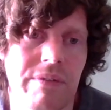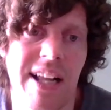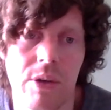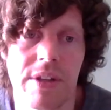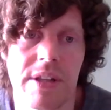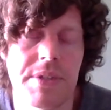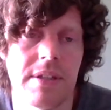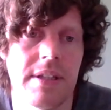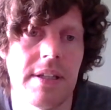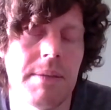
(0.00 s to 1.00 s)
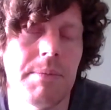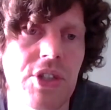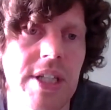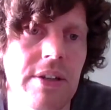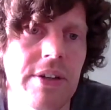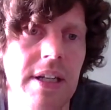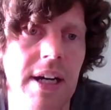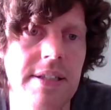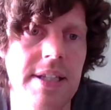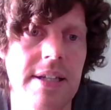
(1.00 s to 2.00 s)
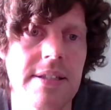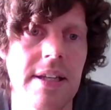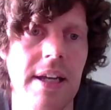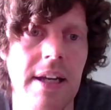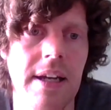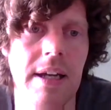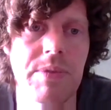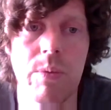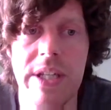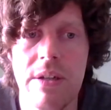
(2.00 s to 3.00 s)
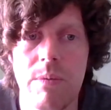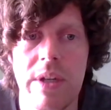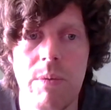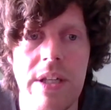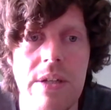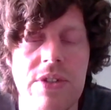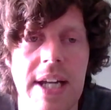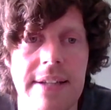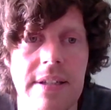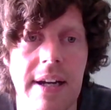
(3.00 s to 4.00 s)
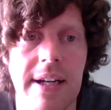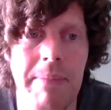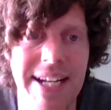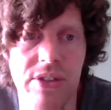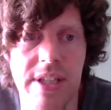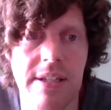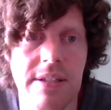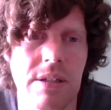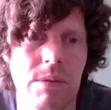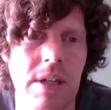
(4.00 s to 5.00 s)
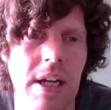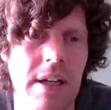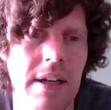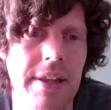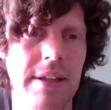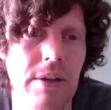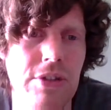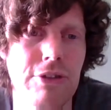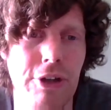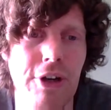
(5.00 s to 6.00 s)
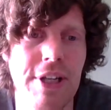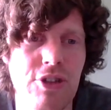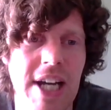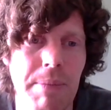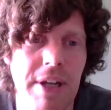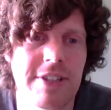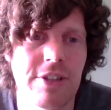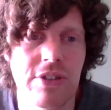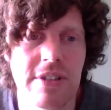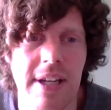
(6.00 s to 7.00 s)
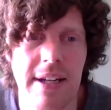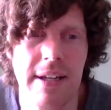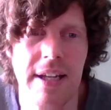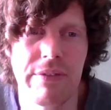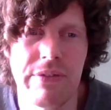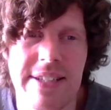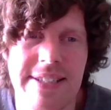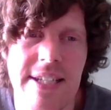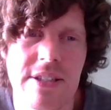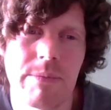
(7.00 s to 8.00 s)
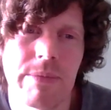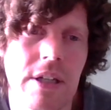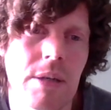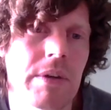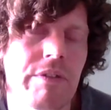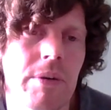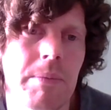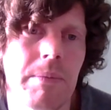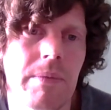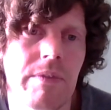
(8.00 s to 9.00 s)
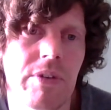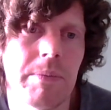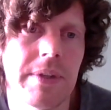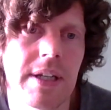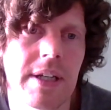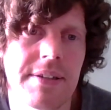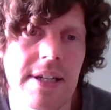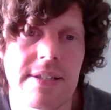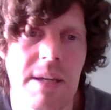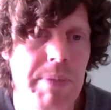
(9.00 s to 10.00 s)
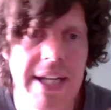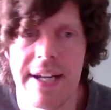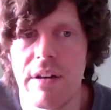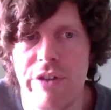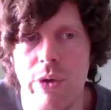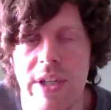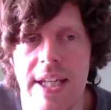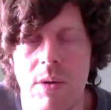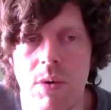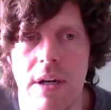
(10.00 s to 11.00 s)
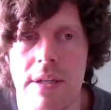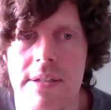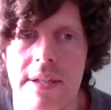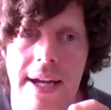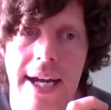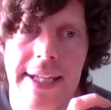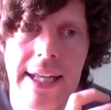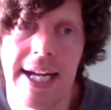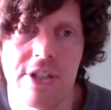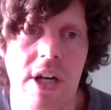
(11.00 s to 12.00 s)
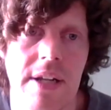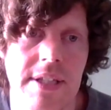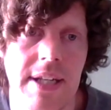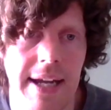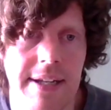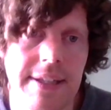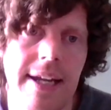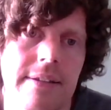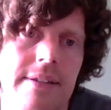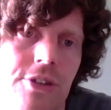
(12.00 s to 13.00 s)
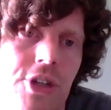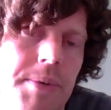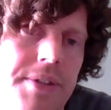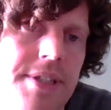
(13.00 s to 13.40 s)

algorithms in, in machine learning context. And um, so we, we we use that to kind of match things. So I think those the early chatbots they just if they see something coming from from the context, they pick out a few keywords and they latch onto that, and that determines